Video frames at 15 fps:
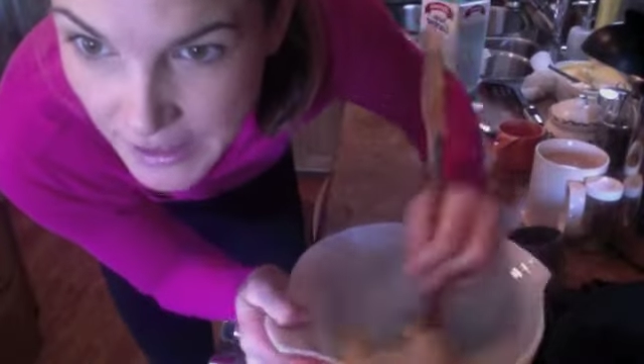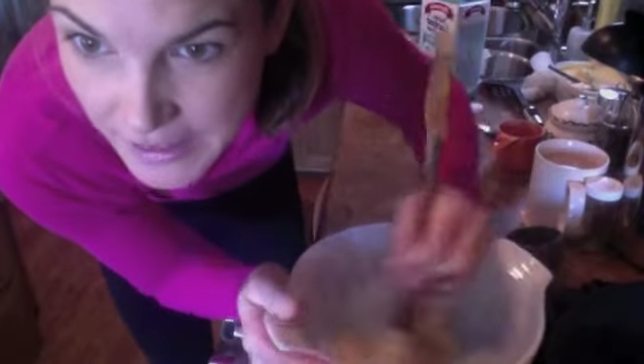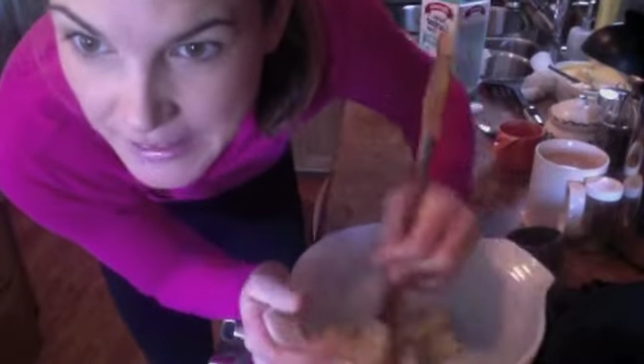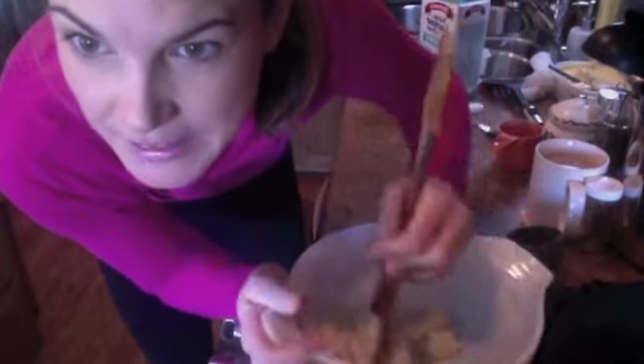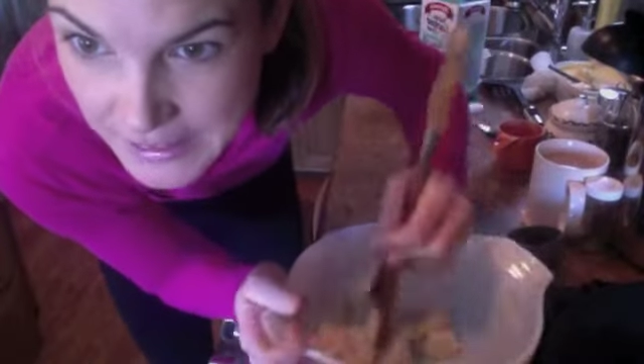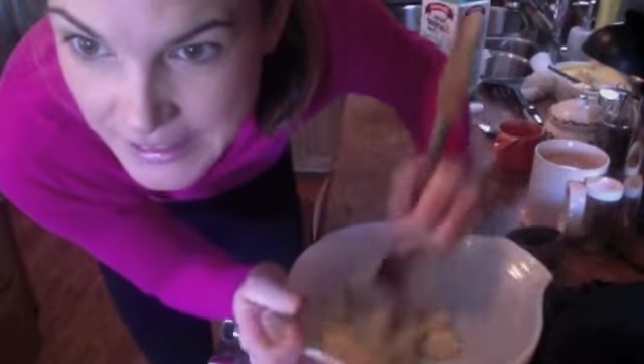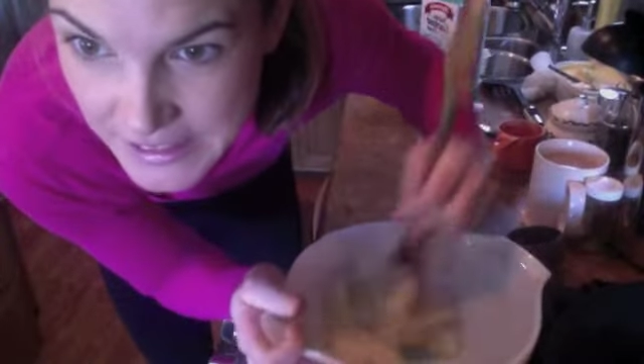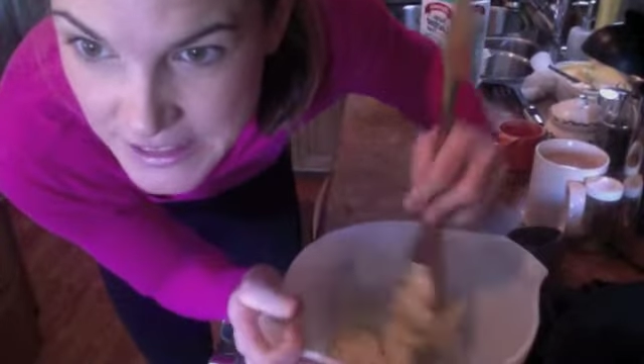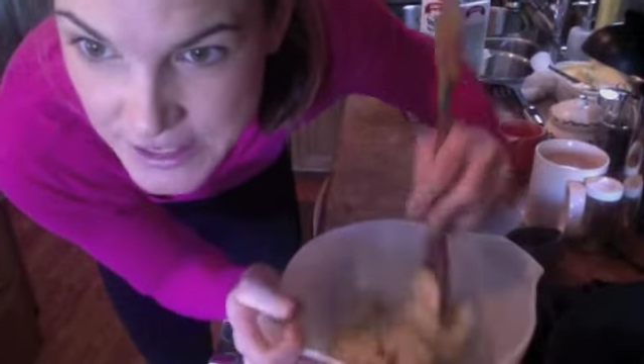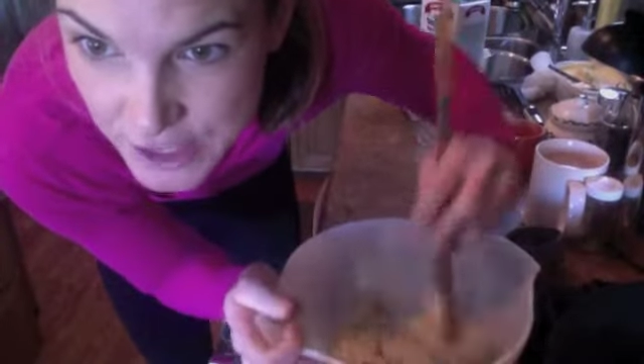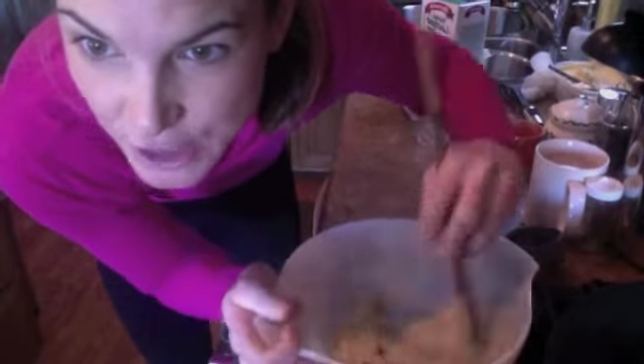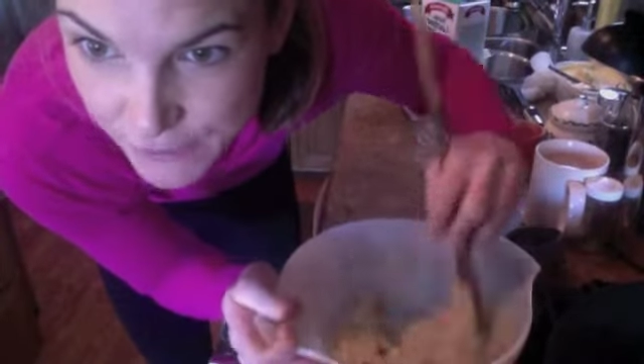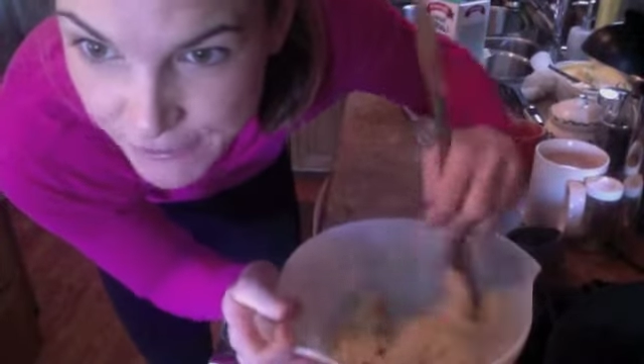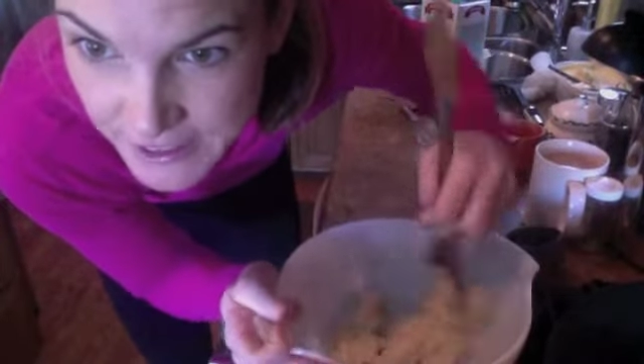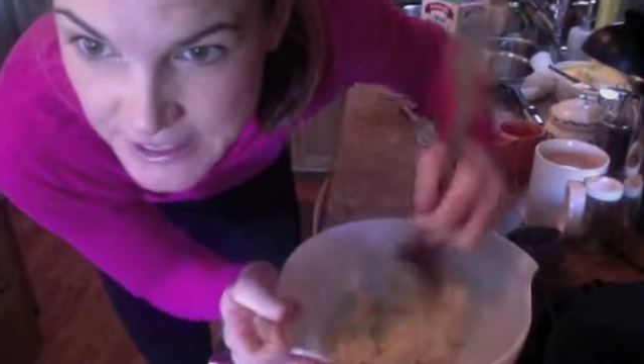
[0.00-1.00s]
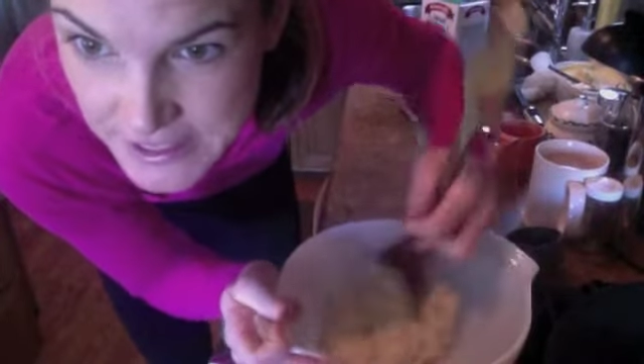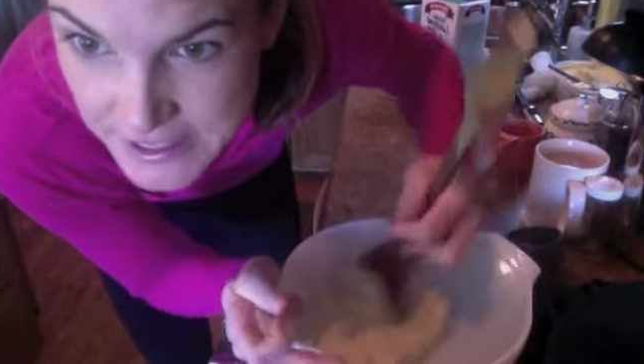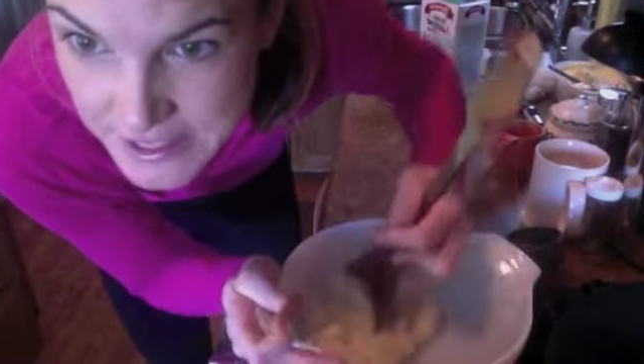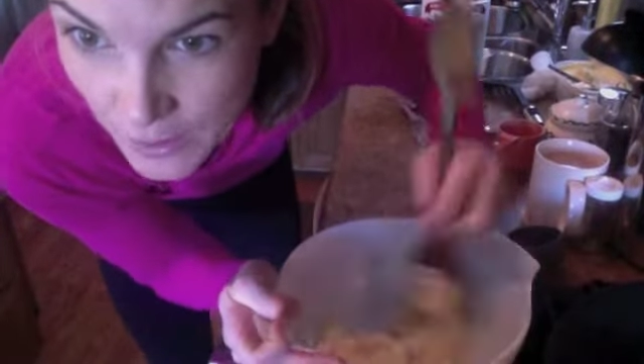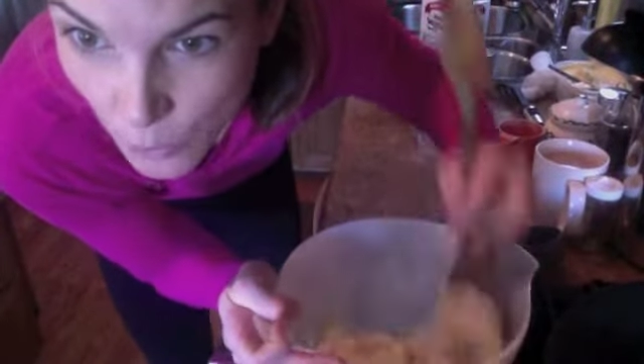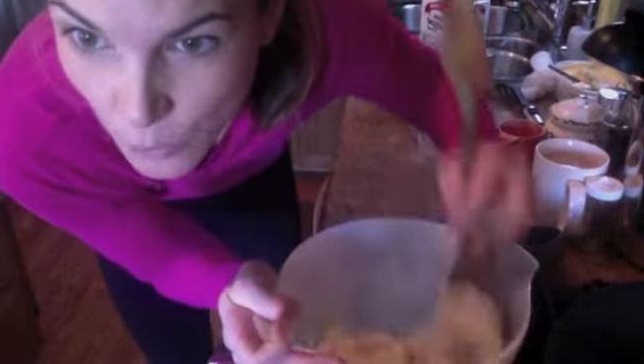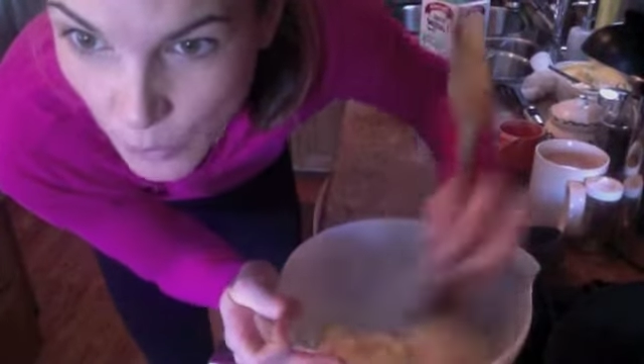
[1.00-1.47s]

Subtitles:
a clean surface